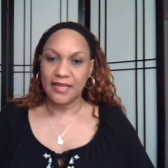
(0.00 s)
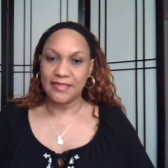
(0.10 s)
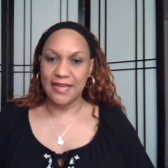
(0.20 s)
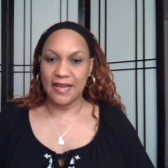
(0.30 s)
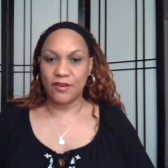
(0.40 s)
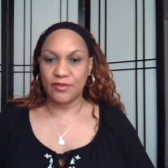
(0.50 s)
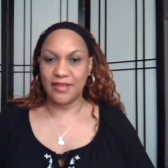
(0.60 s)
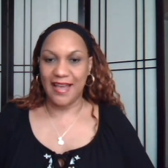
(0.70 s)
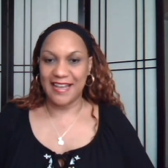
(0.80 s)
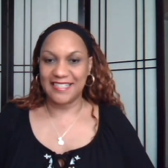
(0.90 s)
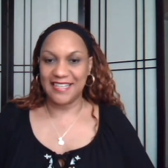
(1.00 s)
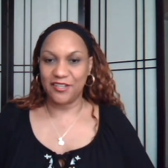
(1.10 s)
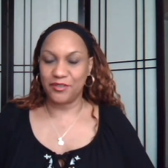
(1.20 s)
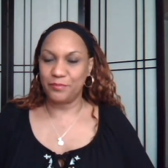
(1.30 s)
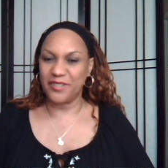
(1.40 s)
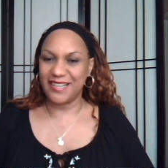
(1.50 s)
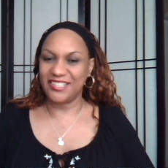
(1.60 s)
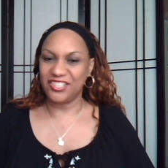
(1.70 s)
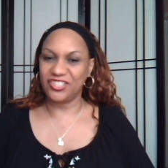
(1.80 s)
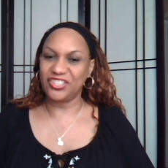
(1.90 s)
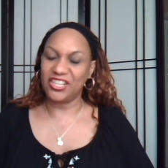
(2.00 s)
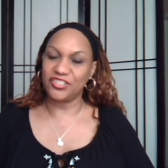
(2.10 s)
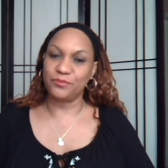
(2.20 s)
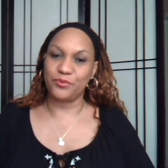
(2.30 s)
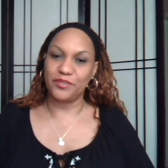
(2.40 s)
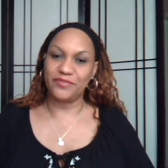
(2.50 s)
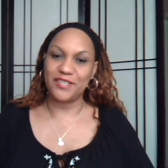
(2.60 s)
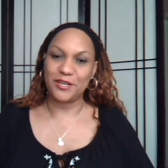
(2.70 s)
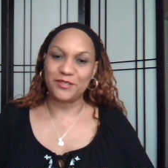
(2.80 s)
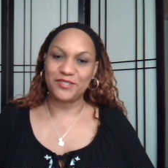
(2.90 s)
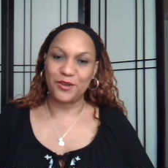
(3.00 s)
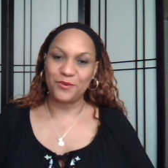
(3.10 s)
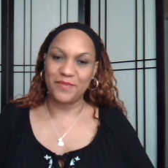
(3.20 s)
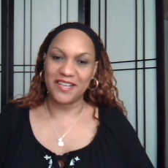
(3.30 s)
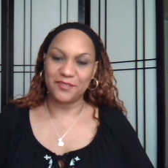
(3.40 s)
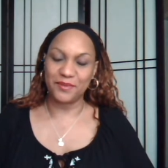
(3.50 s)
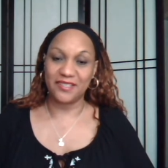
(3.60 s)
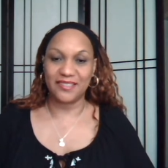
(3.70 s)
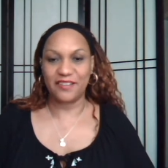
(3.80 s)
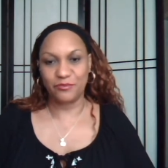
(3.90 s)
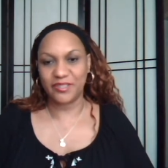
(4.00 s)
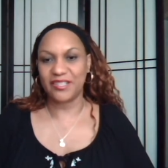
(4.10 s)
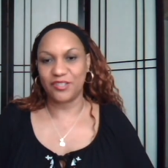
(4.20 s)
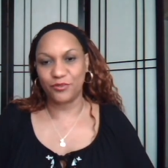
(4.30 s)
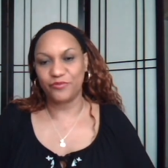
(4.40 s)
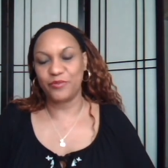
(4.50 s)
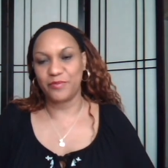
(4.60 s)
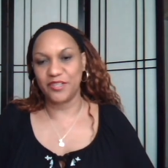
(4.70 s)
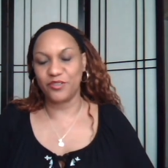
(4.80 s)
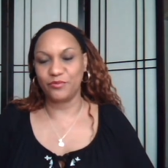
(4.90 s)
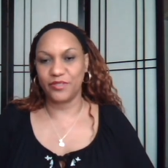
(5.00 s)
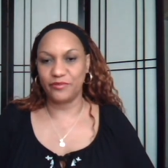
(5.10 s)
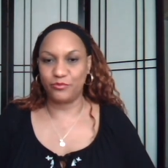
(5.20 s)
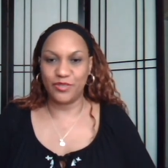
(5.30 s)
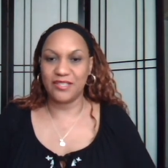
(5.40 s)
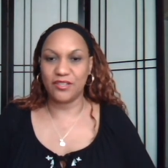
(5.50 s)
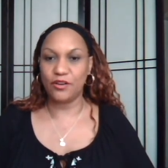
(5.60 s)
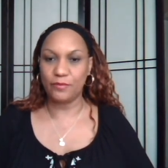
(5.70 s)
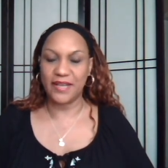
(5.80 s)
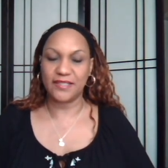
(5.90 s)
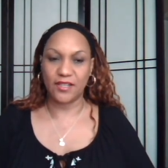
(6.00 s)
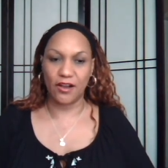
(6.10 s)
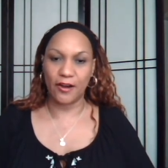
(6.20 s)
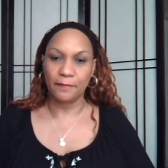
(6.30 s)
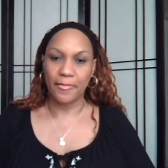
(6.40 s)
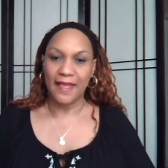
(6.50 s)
Now, like I said on the book, I just touched briefly on soulmates because everyone's so familiar with what soulmates are.